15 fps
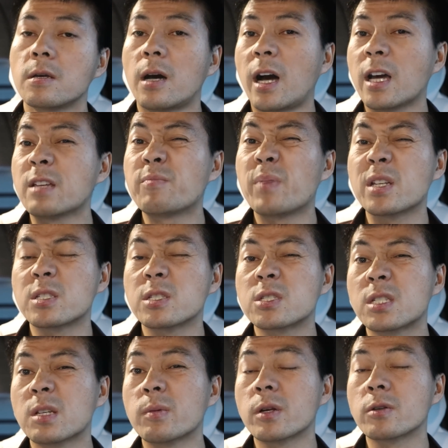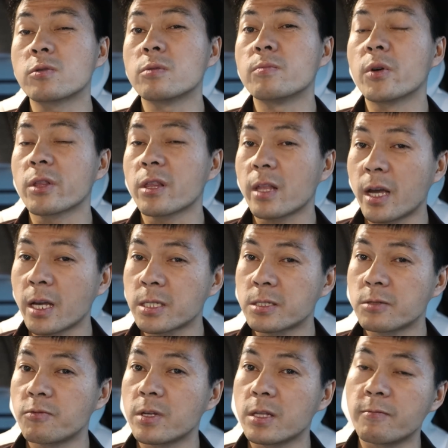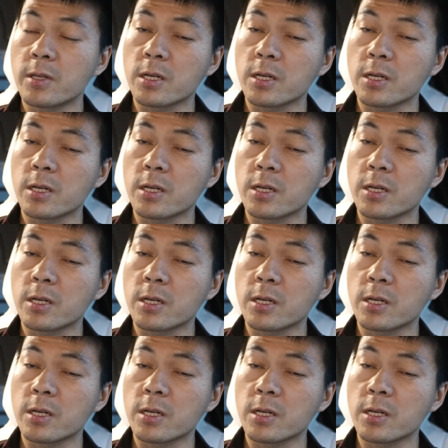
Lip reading: I-Pace is similar to Model S, really,